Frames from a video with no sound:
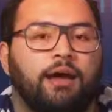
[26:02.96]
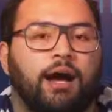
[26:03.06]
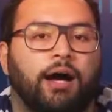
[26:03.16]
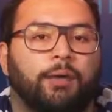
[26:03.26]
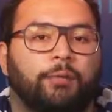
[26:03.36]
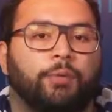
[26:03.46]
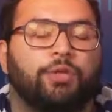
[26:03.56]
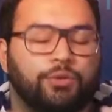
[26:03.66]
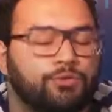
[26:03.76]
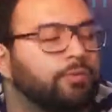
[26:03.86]

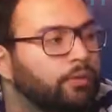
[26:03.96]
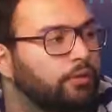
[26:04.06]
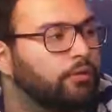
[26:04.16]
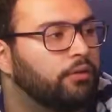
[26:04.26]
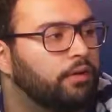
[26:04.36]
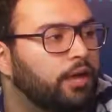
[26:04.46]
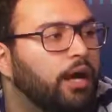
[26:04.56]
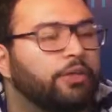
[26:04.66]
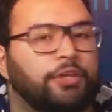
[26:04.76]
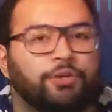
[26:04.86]
reusable,
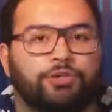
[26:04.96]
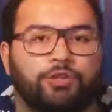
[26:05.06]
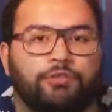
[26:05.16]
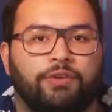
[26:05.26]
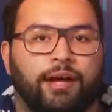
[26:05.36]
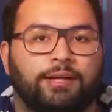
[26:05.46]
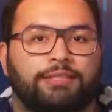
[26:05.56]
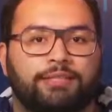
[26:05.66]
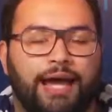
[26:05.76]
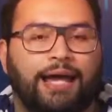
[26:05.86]
that you could sort of
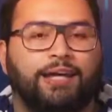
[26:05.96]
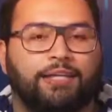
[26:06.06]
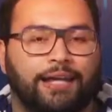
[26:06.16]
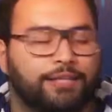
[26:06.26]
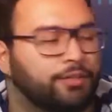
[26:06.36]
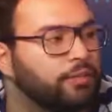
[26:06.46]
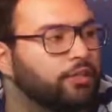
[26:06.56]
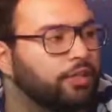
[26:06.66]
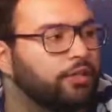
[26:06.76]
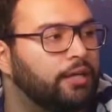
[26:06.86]
stack next to
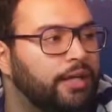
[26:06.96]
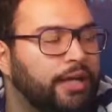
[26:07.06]
each other.